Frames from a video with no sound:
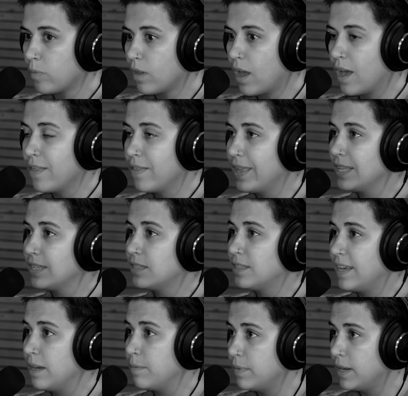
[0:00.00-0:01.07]
and then that
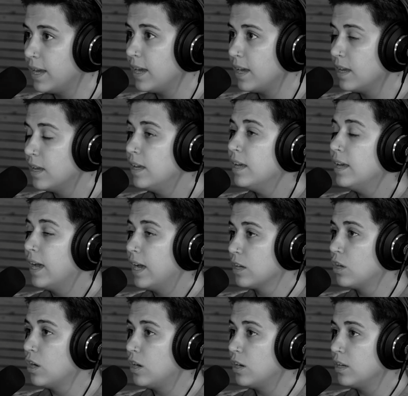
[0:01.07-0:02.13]
same day found
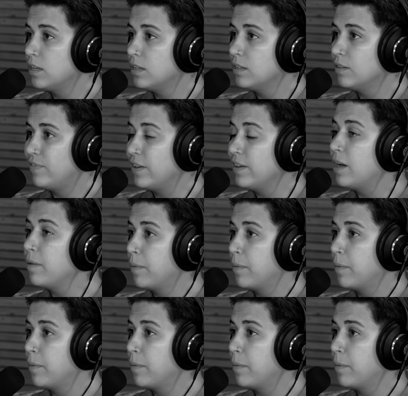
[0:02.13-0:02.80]
out that